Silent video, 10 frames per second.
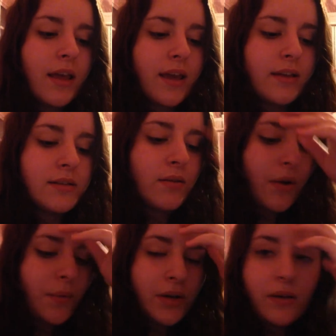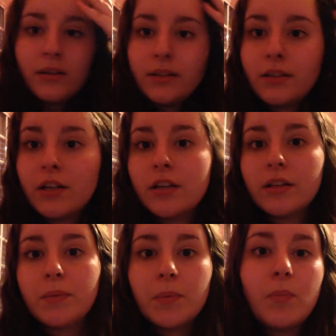And so I want to learn a
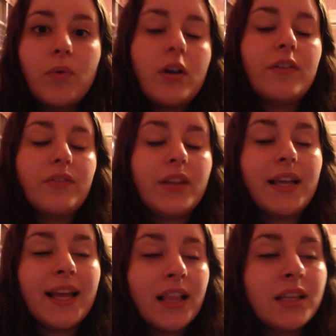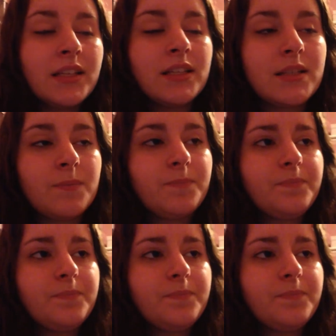little bit more of the England